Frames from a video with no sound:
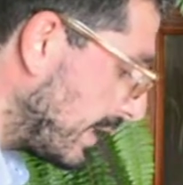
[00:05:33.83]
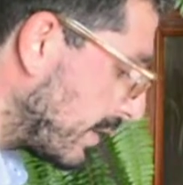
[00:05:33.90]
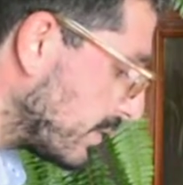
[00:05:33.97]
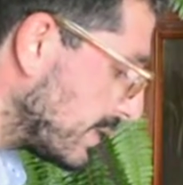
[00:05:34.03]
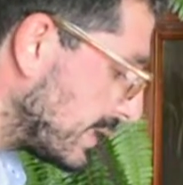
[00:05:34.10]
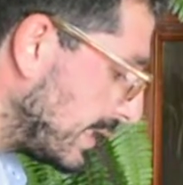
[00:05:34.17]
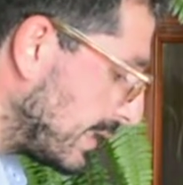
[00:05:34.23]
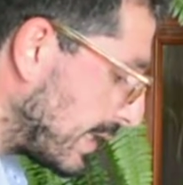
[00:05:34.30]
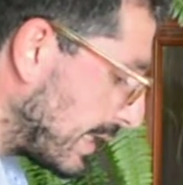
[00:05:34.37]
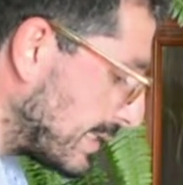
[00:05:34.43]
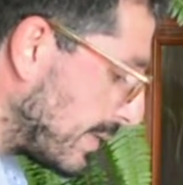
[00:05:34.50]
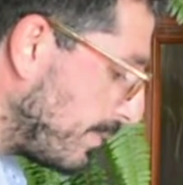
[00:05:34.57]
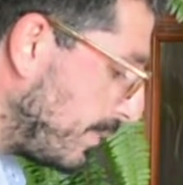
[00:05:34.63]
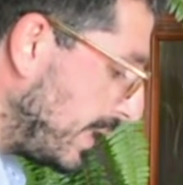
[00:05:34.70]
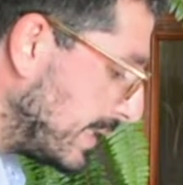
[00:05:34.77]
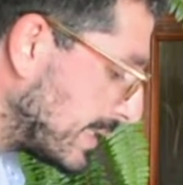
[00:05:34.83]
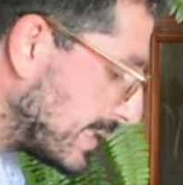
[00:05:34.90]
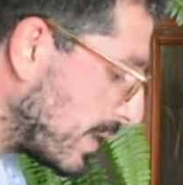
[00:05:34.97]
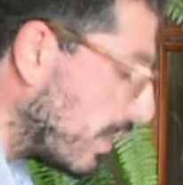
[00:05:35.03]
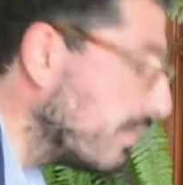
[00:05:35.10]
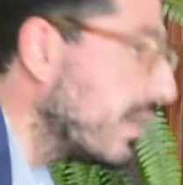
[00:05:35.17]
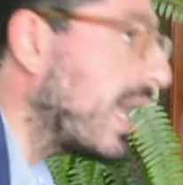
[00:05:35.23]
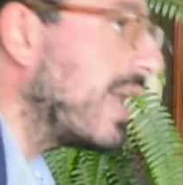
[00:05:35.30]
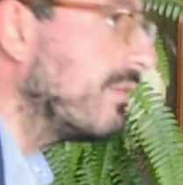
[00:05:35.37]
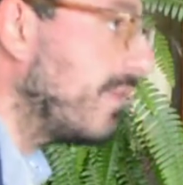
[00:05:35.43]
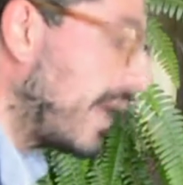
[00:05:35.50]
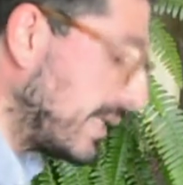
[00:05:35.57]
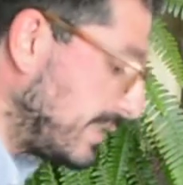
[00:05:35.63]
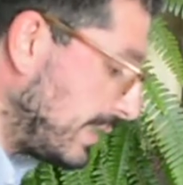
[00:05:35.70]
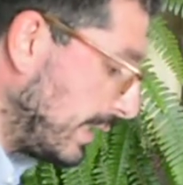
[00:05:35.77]
considered as a means of
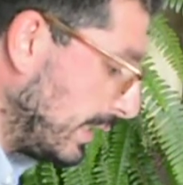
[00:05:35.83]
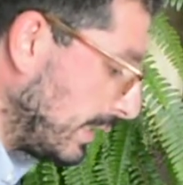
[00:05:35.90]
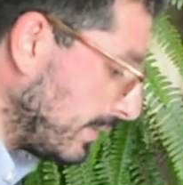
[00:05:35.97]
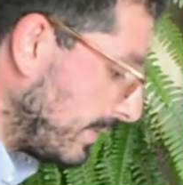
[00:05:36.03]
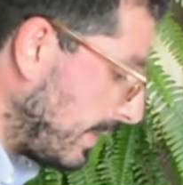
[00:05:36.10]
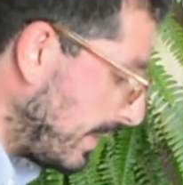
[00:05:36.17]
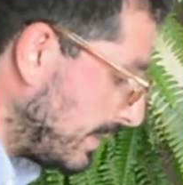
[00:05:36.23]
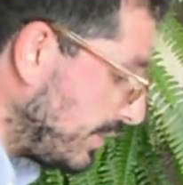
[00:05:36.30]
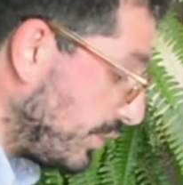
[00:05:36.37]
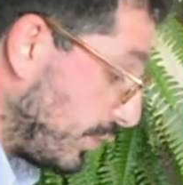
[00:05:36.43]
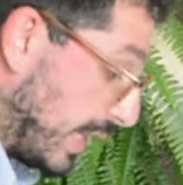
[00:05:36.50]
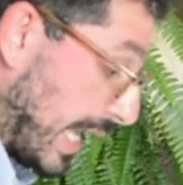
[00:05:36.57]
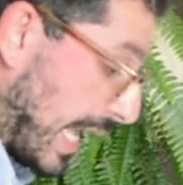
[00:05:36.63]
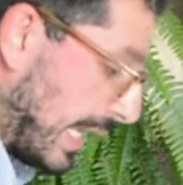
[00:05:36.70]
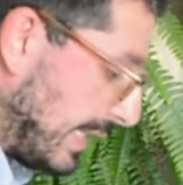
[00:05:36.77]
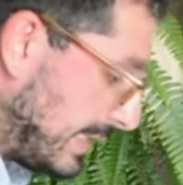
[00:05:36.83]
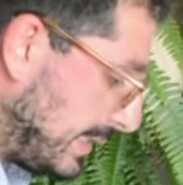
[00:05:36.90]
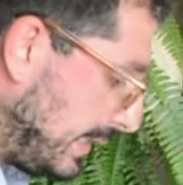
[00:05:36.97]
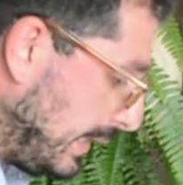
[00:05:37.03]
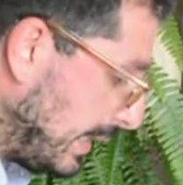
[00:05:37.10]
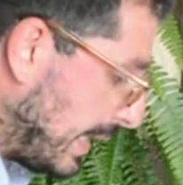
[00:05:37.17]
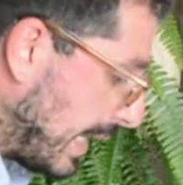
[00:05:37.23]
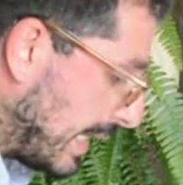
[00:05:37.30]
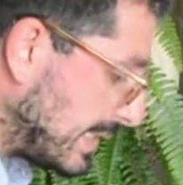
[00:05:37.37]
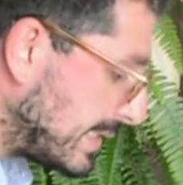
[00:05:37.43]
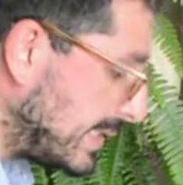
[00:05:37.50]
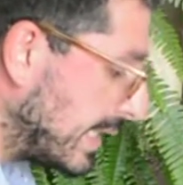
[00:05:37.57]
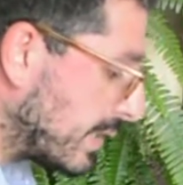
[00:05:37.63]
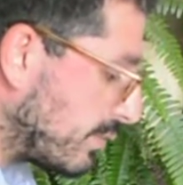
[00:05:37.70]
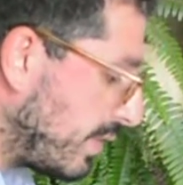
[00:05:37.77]
evading the reality and
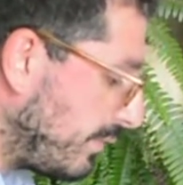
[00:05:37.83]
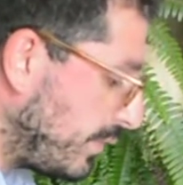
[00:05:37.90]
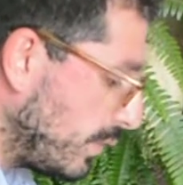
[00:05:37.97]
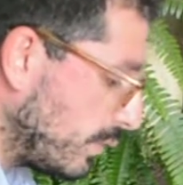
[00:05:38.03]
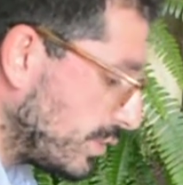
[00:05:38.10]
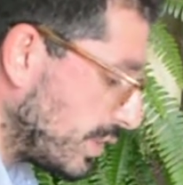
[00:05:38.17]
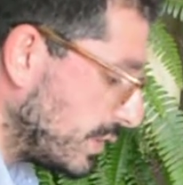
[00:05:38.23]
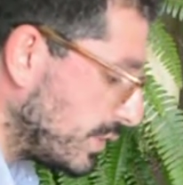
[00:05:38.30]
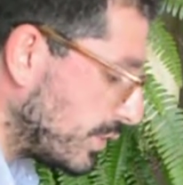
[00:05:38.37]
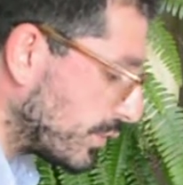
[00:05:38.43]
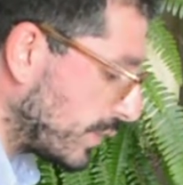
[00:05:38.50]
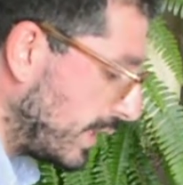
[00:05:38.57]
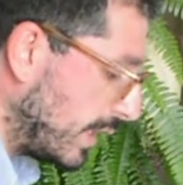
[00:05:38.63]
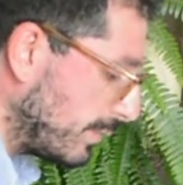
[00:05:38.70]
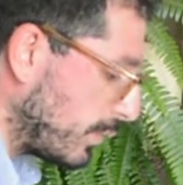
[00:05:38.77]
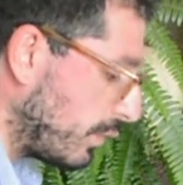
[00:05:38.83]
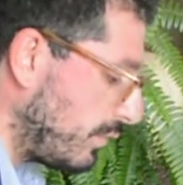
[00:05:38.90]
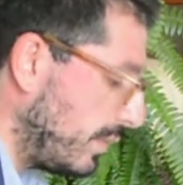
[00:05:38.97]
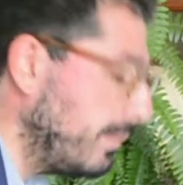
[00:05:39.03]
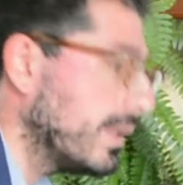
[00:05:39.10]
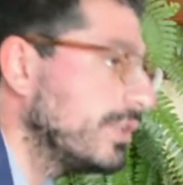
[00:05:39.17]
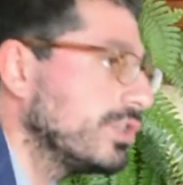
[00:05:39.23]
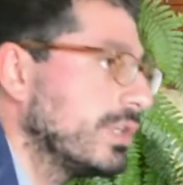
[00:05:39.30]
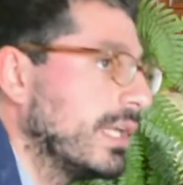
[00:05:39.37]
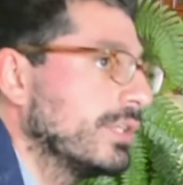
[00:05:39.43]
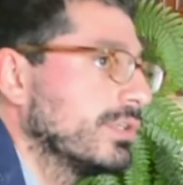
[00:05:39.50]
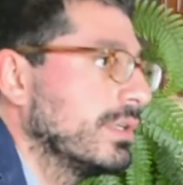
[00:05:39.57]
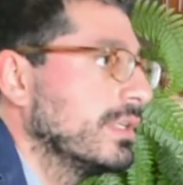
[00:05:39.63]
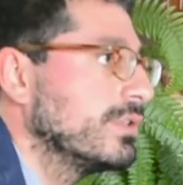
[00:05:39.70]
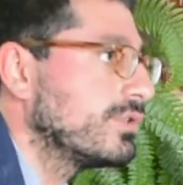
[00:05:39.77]
seek refuge in the realm of
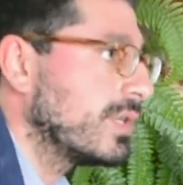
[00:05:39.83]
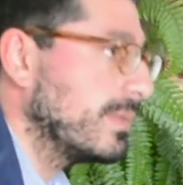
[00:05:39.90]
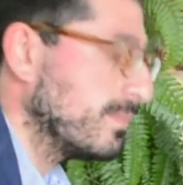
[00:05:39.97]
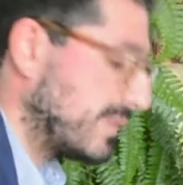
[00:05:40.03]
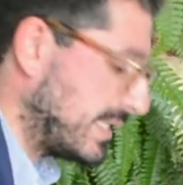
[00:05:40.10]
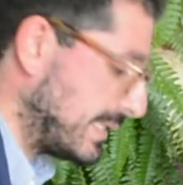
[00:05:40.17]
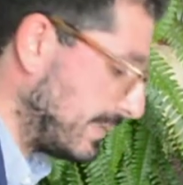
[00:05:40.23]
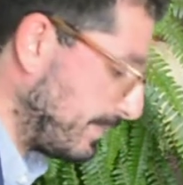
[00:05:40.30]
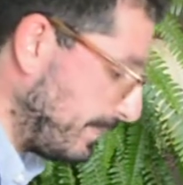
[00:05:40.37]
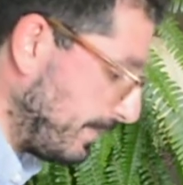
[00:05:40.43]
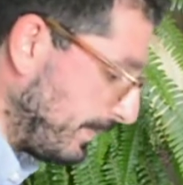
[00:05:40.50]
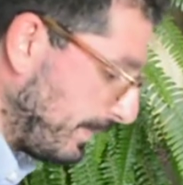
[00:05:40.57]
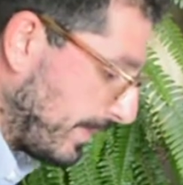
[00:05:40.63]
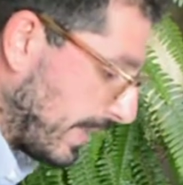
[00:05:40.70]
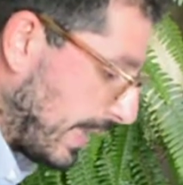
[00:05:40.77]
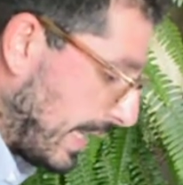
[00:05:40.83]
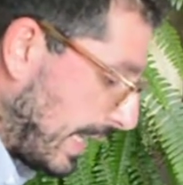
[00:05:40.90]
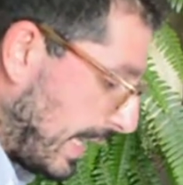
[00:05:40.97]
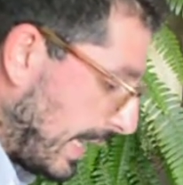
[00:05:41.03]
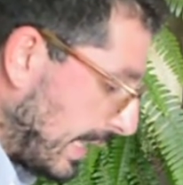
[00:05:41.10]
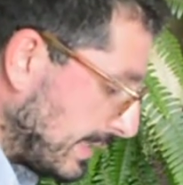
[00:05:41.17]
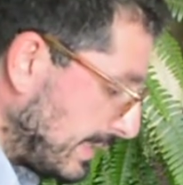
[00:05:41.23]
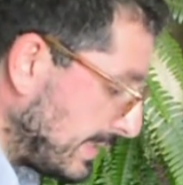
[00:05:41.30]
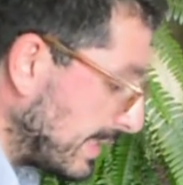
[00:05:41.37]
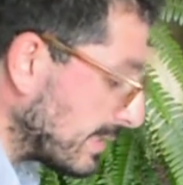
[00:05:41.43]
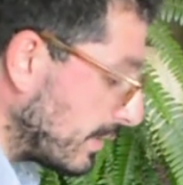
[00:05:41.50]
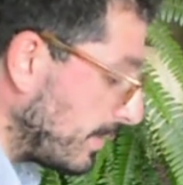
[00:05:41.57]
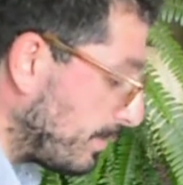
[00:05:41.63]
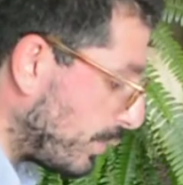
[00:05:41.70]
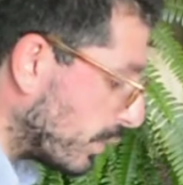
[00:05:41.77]
imagination and dreams. This is
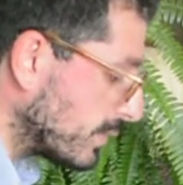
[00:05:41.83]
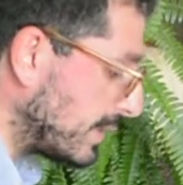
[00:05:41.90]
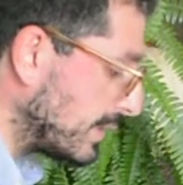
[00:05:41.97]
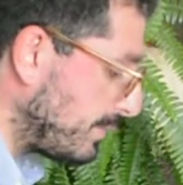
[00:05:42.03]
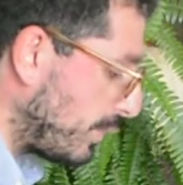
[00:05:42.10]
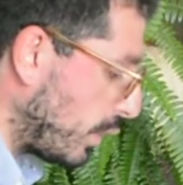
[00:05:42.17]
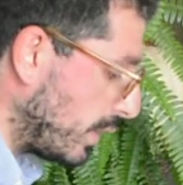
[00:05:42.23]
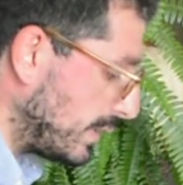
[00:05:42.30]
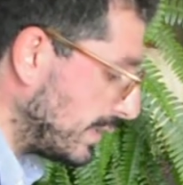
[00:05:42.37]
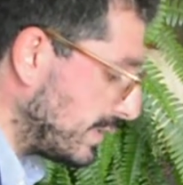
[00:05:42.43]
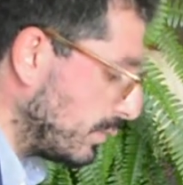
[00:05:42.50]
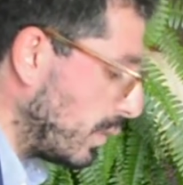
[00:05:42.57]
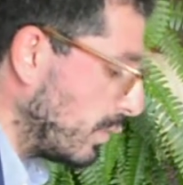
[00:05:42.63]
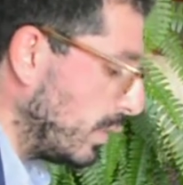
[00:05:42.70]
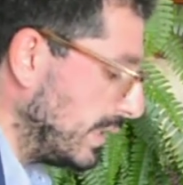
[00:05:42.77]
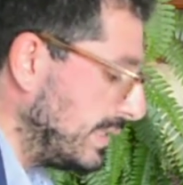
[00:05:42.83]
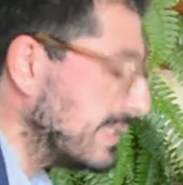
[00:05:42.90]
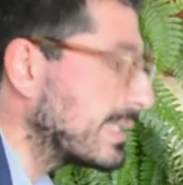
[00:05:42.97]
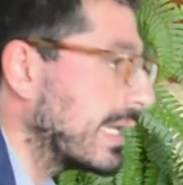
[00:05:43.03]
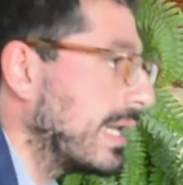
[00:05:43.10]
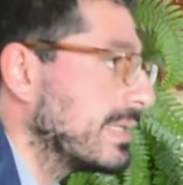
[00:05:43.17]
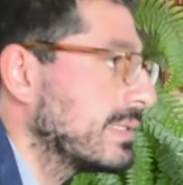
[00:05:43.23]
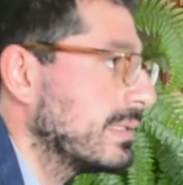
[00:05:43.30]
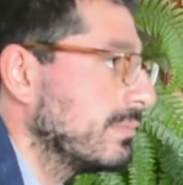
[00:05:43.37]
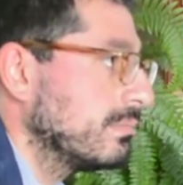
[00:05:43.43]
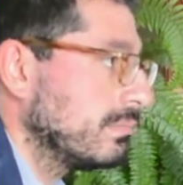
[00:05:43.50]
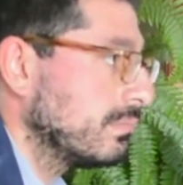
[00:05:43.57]
an important point that we will discuss